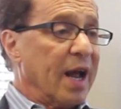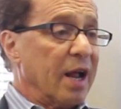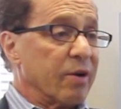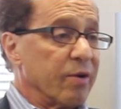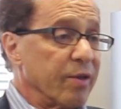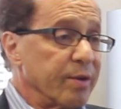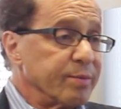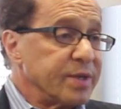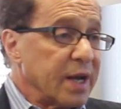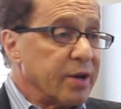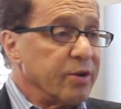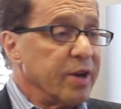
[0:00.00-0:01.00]
algorithms
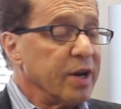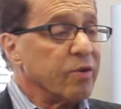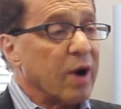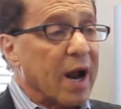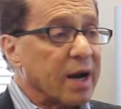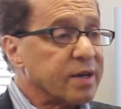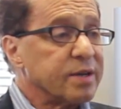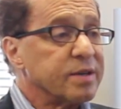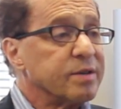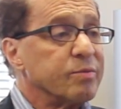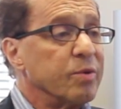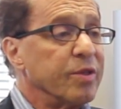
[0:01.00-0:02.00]
that could interact
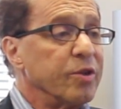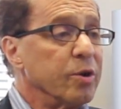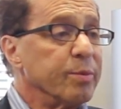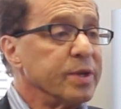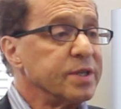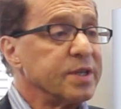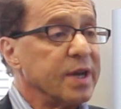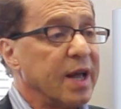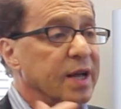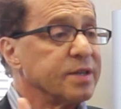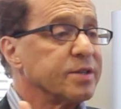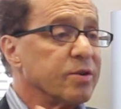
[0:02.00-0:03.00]
with humans,
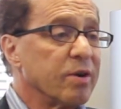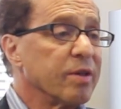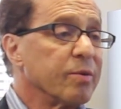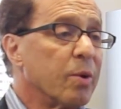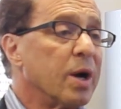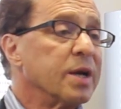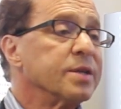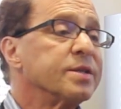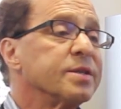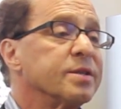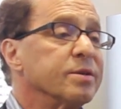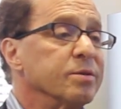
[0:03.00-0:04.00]
enhanced or
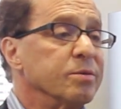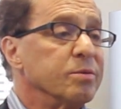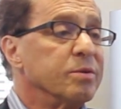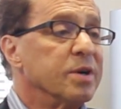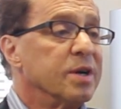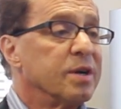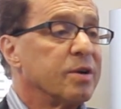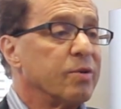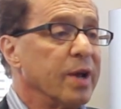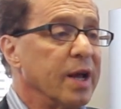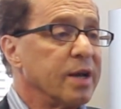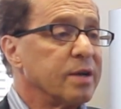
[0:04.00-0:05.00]
otherwise, to
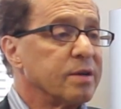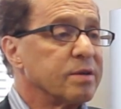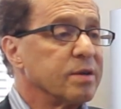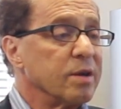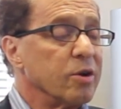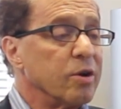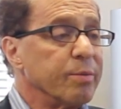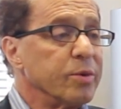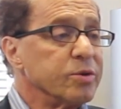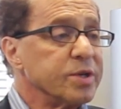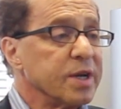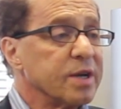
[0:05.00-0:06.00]
create, to learn
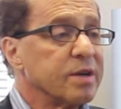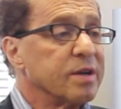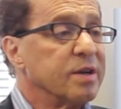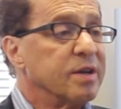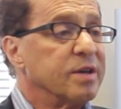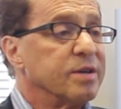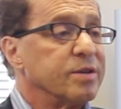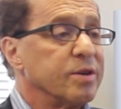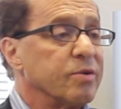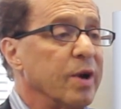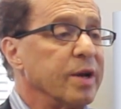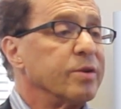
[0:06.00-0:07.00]
music, to
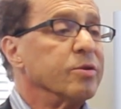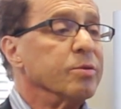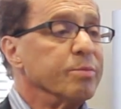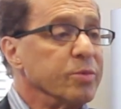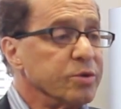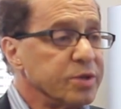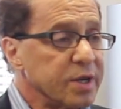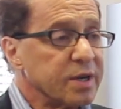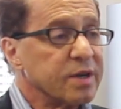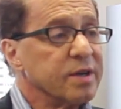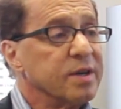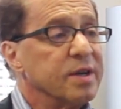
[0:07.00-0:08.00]
create new
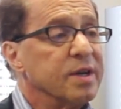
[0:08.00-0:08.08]
music.